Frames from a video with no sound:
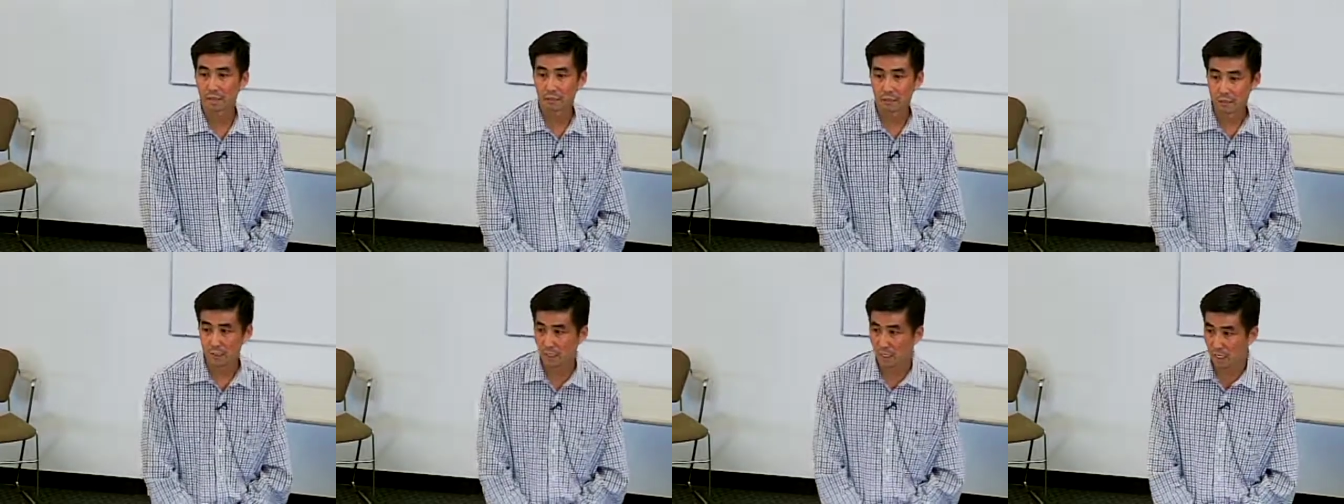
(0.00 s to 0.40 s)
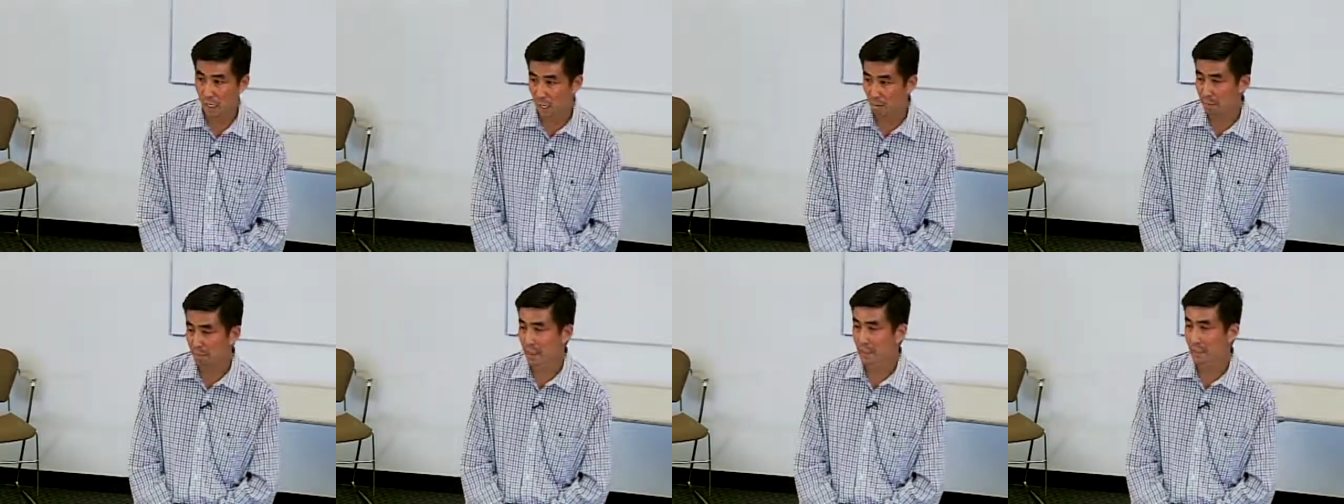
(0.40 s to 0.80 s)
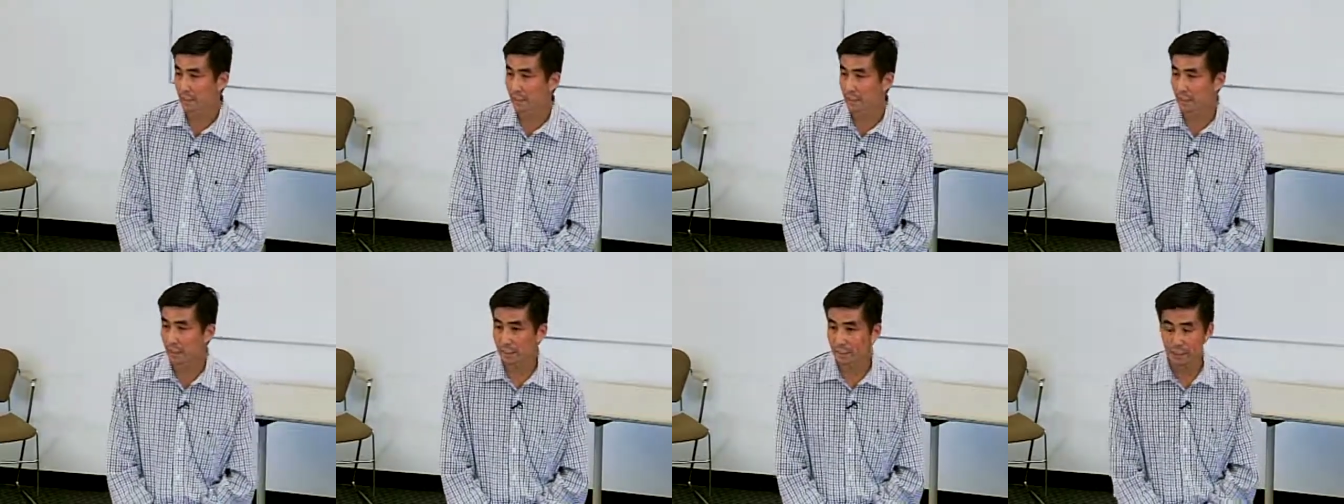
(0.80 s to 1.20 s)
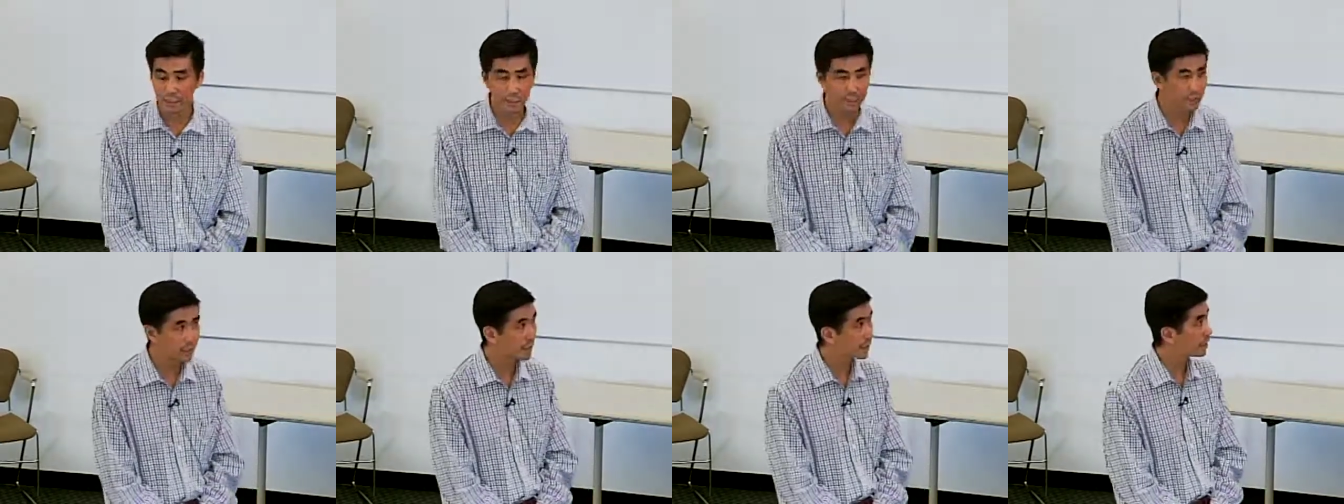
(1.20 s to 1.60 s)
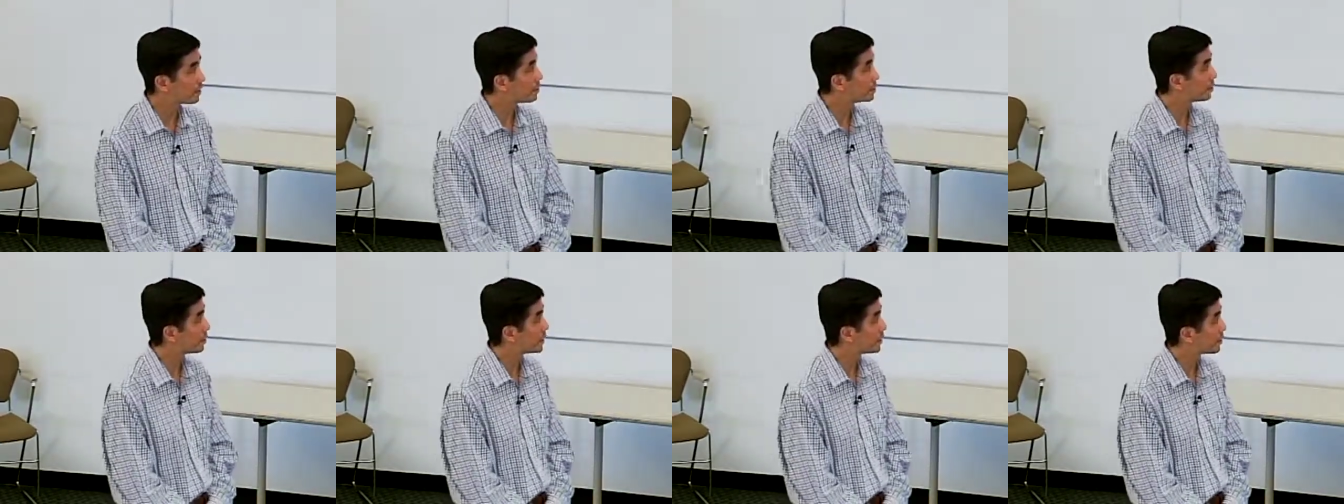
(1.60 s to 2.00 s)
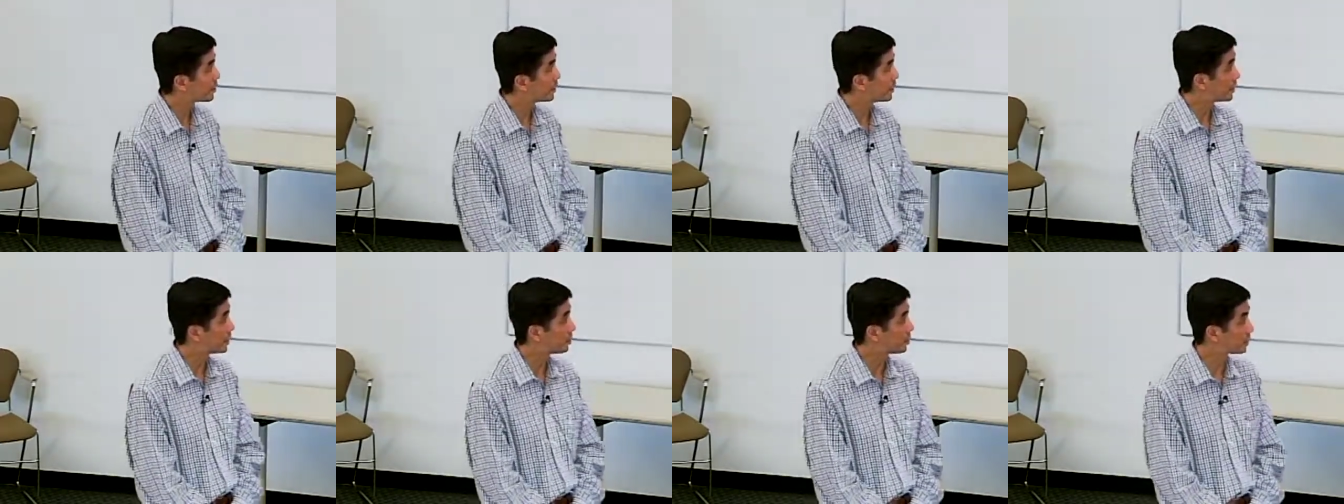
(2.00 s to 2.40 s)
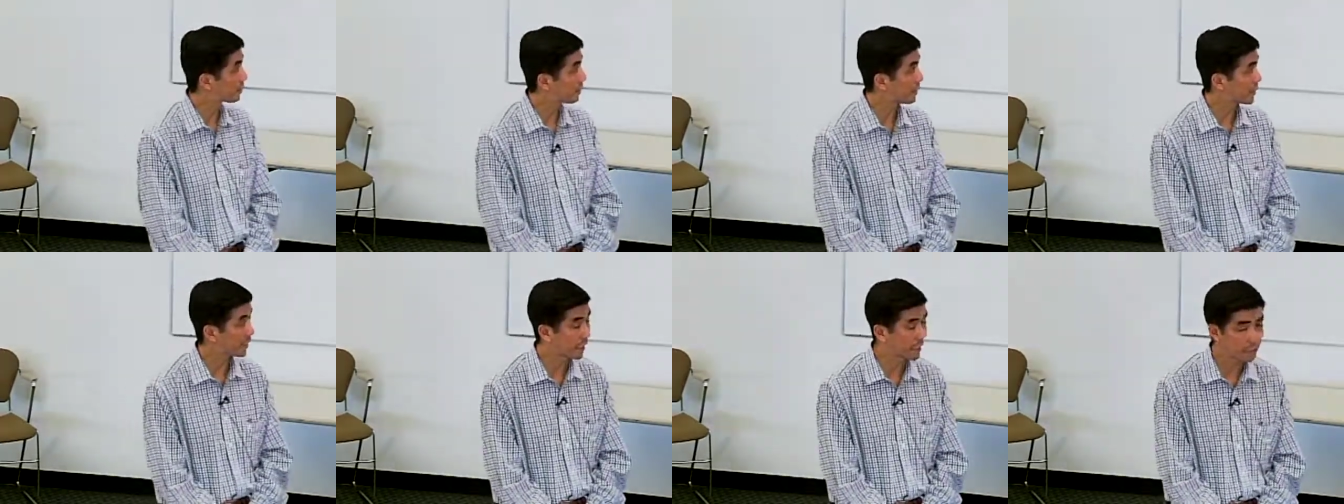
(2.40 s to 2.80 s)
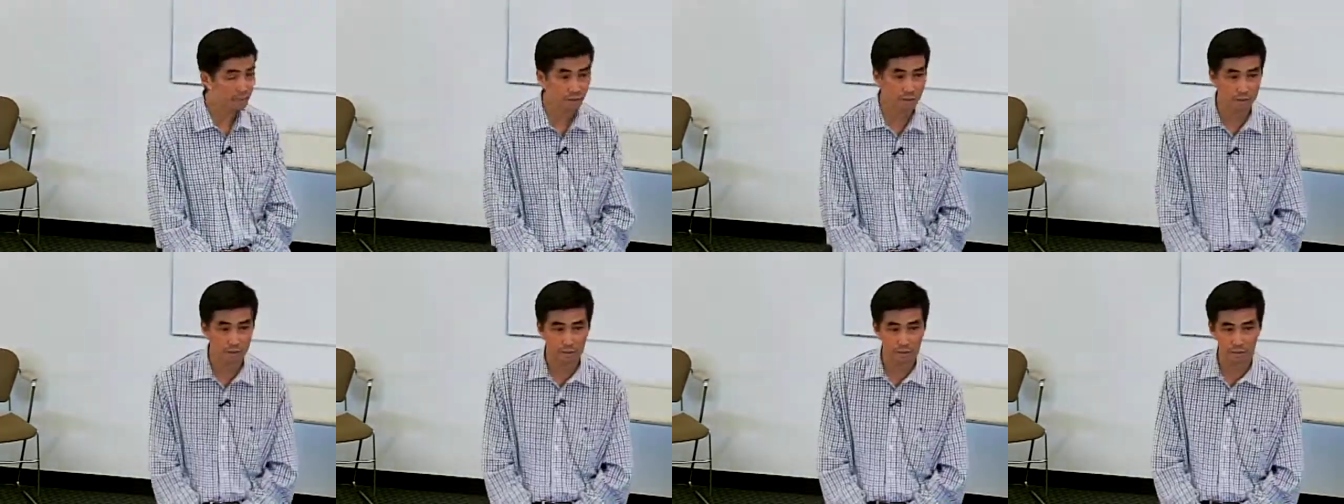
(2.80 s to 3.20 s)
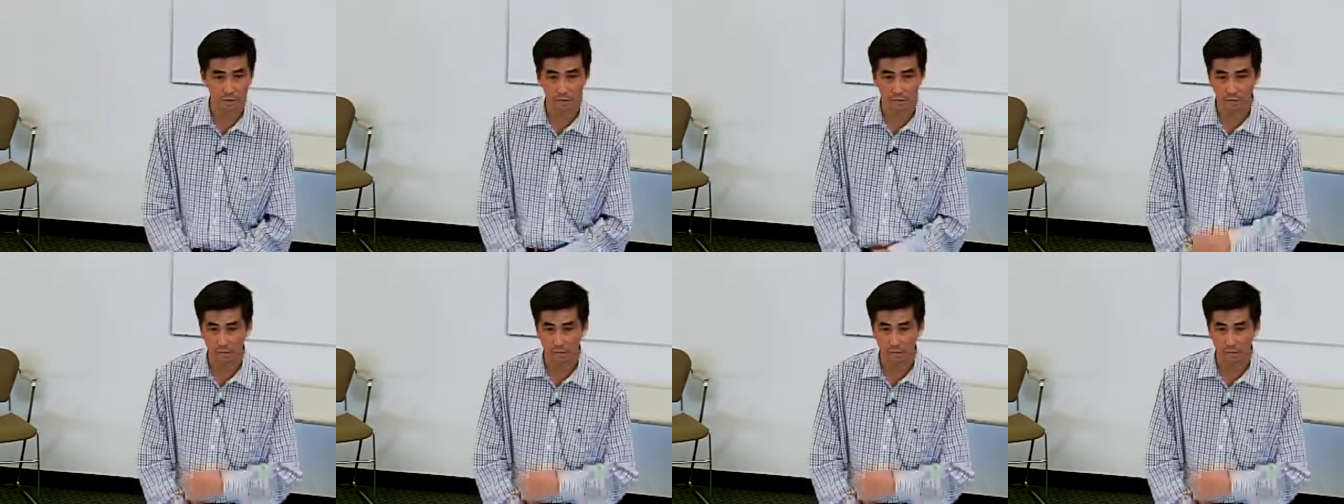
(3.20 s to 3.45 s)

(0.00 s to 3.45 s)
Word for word: If it's uncomplicated ADHD, it could be treated with medication alone.